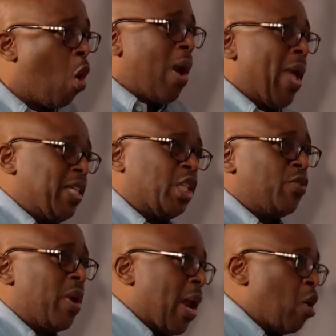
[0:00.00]
her
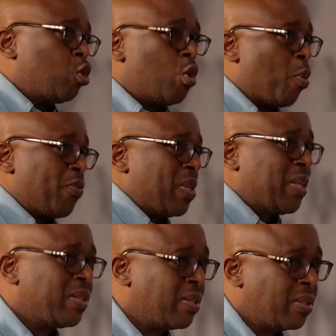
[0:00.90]
children are also
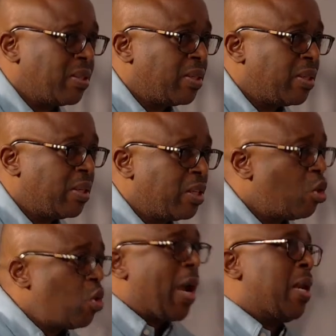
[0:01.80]
professors. So
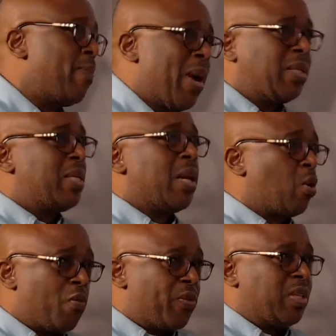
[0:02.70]
you can imagine the
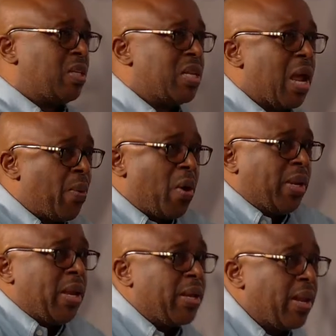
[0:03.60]
conversation around
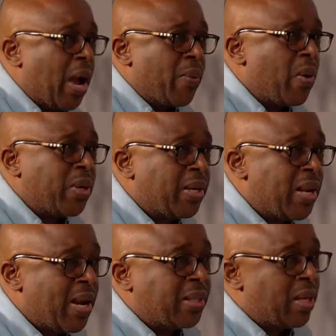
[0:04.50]
the
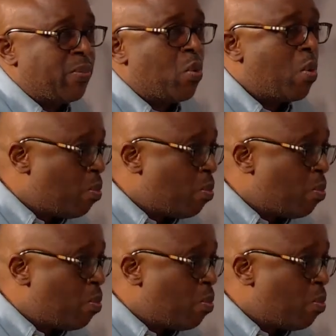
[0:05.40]
dinner table.